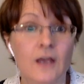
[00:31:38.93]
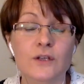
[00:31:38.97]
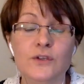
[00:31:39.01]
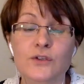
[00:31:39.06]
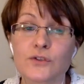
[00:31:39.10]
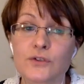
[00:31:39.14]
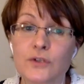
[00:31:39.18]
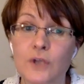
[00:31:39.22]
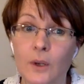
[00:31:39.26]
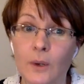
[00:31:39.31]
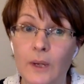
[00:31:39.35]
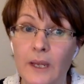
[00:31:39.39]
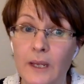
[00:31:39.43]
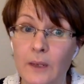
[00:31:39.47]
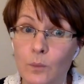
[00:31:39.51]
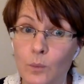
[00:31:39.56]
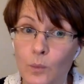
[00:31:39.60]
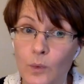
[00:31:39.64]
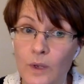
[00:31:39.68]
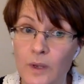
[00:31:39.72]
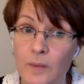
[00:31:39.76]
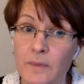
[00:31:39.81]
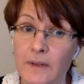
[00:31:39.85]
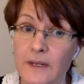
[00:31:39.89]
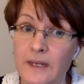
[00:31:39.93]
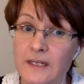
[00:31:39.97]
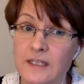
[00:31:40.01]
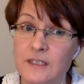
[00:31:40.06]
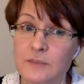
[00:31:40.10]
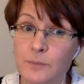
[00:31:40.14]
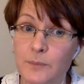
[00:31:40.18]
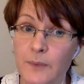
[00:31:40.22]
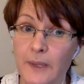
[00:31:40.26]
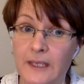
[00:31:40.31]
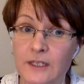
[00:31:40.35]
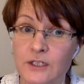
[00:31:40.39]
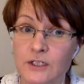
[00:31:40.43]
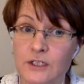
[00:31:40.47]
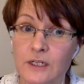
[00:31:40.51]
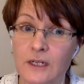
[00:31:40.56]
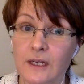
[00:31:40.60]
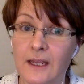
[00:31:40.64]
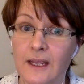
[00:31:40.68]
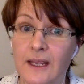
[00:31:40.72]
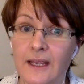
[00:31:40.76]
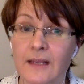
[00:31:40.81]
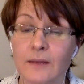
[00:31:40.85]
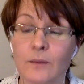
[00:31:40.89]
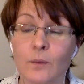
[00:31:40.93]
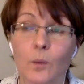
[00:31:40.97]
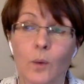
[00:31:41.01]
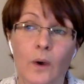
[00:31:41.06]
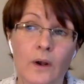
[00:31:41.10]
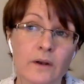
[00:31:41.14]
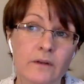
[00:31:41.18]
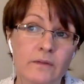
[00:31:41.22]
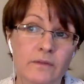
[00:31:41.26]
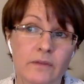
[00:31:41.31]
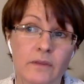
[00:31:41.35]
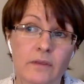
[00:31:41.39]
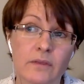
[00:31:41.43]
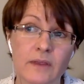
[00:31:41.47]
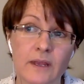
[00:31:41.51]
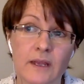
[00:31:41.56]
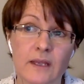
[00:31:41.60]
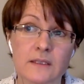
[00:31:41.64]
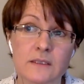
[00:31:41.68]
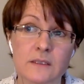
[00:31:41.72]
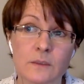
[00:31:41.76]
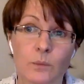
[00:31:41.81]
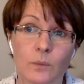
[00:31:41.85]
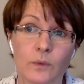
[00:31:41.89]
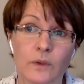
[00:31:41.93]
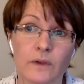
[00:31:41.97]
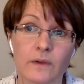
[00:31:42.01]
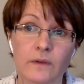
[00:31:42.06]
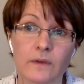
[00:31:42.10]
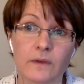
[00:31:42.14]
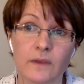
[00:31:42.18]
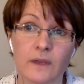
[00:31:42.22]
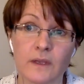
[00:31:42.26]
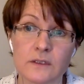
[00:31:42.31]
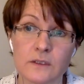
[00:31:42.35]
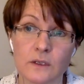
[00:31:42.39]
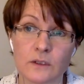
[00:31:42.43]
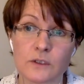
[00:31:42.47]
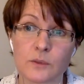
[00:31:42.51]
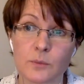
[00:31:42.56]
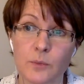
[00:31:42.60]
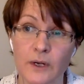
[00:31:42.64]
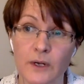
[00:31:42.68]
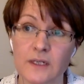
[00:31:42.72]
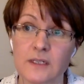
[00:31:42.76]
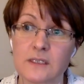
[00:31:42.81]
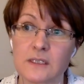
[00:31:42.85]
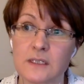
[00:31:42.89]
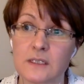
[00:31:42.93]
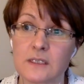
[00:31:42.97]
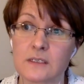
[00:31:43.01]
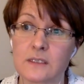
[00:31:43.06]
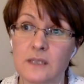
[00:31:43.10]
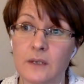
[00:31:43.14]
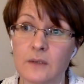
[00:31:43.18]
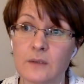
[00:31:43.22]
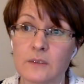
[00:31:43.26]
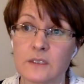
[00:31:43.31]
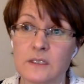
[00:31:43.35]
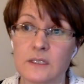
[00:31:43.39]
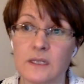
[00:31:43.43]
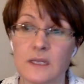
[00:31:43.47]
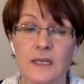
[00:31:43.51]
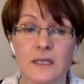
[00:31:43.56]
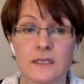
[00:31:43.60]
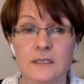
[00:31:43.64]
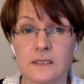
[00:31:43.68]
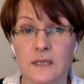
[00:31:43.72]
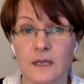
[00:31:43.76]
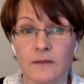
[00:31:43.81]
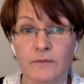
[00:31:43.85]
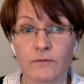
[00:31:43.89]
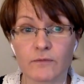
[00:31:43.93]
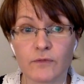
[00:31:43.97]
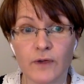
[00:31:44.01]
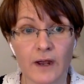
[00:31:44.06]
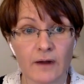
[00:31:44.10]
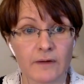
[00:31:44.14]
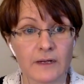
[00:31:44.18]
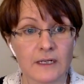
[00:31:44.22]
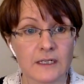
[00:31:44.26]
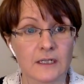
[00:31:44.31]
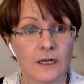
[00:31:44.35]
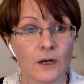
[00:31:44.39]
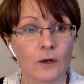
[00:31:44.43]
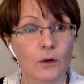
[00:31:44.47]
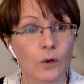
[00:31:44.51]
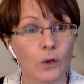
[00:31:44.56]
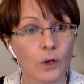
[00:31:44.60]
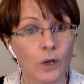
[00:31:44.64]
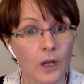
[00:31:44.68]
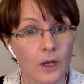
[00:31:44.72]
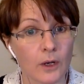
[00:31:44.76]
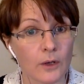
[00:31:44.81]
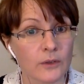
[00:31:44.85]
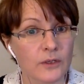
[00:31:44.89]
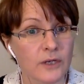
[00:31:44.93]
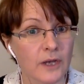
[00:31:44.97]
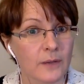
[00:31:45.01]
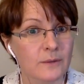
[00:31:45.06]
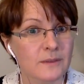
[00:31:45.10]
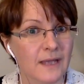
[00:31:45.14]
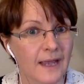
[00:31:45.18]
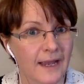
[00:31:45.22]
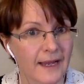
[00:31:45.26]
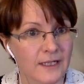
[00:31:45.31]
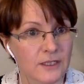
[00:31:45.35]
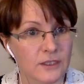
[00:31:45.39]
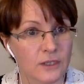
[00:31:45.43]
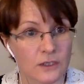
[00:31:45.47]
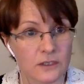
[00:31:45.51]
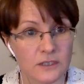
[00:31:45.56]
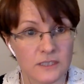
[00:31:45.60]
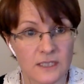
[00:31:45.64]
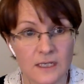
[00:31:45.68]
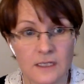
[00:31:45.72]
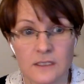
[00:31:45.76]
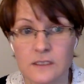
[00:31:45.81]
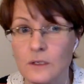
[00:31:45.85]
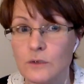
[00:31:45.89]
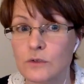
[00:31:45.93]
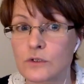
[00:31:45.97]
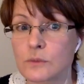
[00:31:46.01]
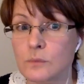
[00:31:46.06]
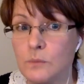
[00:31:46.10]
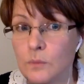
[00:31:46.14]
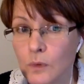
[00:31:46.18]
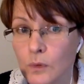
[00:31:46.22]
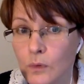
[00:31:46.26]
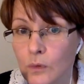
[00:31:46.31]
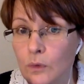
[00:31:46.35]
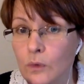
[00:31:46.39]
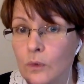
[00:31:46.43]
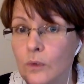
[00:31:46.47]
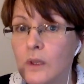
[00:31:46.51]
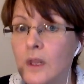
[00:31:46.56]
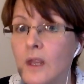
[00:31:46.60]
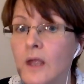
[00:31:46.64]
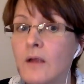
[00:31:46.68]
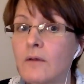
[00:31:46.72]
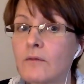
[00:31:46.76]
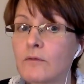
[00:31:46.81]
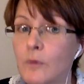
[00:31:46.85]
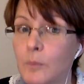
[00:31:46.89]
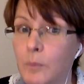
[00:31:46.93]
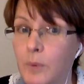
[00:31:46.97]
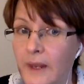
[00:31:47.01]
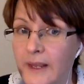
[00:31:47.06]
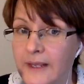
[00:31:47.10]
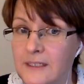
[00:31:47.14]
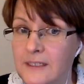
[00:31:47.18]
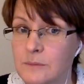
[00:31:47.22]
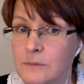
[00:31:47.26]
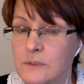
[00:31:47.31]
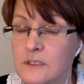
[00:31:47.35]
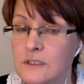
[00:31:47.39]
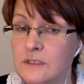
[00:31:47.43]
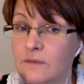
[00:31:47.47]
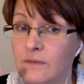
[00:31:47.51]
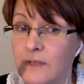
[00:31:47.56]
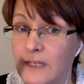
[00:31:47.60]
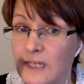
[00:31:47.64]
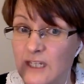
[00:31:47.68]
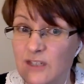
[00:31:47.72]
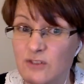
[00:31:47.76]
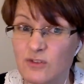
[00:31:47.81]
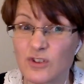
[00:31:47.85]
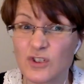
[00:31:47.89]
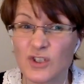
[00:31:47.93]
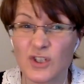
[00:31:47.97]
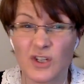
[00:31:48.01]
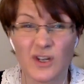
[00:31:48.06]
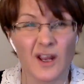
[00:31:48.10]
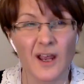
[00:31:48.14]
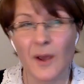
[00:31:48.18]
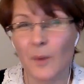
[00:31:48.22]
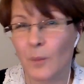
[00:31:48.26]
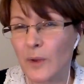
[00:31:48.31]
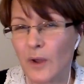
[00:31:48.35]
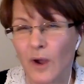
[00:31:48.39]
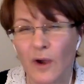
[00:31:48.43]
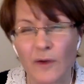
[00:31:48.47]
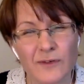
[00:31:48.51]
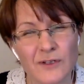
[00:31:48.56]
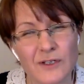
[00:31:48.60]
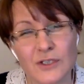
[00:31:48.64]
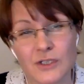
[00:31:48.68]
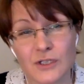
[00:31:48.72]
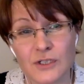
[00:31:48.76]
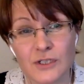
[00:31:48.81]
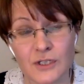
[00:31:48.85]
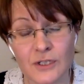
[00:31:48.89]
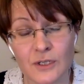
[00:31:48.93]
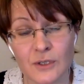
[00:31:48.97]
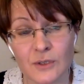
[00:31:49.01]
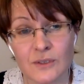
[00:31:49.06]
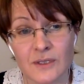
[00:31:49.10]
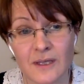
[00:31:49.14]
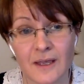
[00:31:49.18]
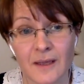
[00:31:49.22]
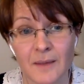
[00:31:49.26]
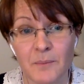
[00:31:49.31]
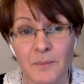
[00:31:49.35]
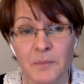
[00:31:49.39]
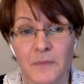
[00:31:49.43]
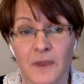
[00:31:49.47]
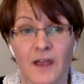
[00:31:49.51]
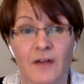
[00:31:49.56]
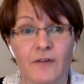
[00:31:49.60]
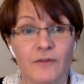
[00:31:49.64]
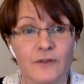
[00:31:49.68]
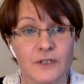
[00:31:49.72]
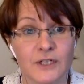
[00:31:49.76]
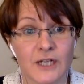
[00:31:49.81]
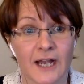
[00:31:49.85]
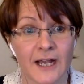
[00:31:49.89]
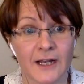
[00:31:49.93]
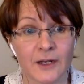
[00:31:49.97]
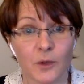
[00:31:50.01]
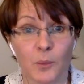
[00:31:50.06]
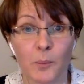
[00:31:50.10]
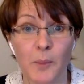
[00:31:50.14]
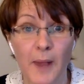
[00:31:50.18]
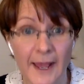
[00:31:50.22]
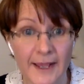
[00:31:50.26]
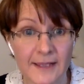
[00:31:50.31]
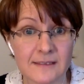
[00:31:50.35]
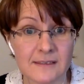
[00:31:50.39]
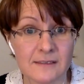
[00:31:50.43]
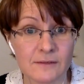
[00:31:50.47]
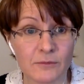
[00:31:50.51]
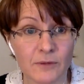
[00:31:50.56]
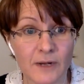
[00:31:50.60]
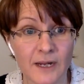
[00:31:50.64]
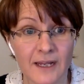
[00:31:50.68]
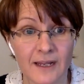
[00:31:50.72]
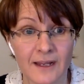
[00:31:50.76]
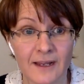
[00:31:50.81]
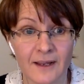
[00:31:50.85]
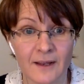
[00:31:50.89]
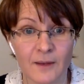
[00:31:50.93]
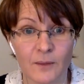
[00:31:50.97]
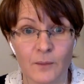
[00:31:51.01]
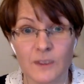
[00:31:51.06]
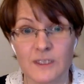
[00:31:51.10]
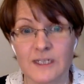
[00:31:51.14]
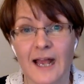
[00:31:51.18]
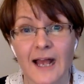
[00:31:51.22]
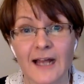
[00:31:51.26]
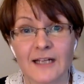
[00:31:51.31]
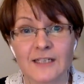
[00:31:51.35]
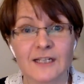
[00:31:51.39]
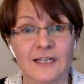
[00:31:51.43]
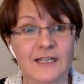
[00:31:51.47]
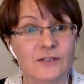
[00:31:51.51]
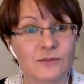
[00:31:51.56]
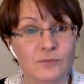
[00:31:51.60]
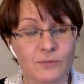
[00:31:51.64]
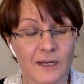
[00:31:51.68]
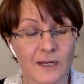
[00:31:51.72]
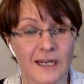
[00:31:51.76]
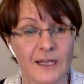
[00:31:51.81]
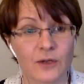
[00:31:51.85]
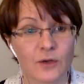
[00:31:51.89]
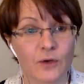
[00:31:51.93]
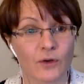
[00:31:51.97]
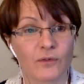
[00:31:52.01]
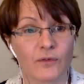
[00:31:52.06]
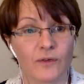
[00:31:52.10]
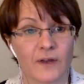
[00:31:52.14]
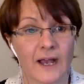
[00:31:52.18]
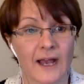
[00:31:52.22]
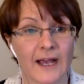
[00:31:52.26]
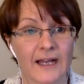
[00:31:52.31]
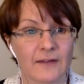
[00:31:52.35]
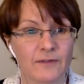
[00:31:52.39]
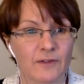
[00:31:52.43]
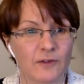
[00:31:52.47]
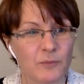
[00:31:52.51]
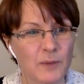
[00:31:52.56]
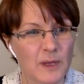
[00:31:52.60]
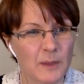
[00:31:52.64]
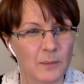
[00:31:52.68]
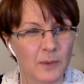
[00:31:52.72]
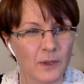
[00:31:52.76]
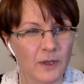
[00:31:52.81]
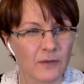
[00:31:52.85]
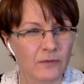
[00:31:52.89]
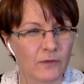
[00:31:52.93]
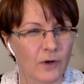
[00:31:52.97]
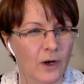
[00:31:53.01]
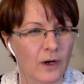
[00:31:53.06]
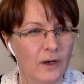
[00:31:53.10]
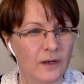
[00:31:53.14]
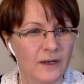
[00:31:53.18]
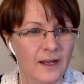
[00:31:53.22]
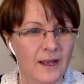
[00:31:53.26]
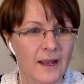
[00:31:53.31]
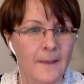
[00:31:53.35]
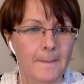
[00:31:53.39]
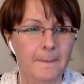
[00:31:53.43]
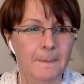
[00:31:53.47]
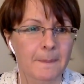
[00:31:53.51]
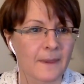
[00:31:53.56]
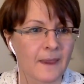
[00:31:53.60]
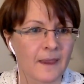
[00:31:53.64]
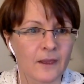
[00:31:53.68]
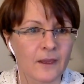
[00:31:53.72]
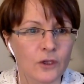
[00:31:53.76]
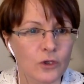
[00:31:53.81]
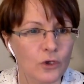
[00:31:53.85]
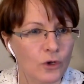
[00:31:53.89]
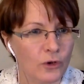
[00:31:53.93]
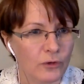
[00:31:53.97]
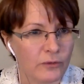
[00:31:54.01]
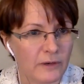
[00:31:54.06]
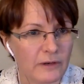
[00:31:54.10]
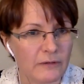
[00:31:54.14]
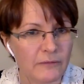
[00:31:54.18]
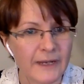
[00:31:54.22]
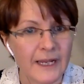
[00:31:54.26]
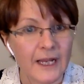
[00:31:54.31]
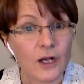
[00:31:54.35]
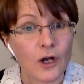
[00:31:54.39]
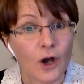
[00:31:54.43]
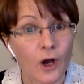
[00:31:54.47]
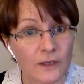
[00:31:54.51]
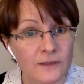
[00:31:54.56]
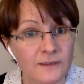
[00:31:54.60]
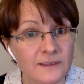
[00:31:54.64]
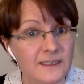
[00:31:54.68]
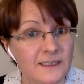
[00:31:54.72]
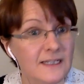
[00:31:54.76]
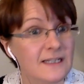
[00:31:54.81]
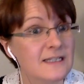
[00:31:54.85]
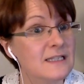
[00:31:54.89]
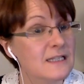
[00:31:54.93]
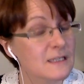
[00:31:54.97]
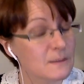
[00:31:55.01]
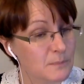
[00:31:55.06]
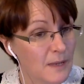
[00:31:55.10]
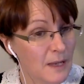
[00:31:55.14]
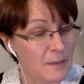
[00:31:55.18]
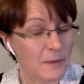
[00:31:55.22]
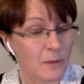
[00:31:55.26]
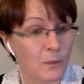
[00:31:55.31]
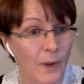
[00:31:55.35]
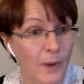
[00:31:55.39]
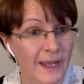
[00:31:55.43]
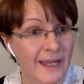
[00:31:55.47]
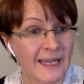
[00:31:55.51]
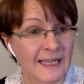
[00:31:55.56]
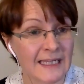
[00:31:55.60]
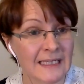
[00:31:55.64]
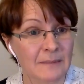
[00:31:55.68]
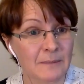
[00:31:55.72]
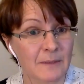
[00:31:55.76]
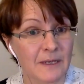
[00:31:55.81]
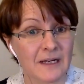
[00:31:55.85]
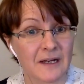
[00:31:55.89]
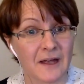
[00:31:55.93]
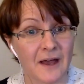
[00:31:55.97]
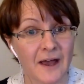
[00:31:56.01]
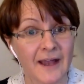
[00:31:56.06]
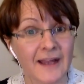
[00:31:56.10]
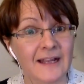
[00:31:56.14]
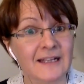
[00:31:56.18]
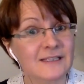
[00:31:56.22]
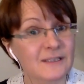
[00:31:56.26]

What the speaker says: So in women especially, one of the things that Dr. Bredesen has noted is that very, you know, low-dose HRT, so small replacements of estrogen, we often just use a vaginal pessary, which actually is really good for kind of if people have got urinary incontinence that's maybe waking them at night.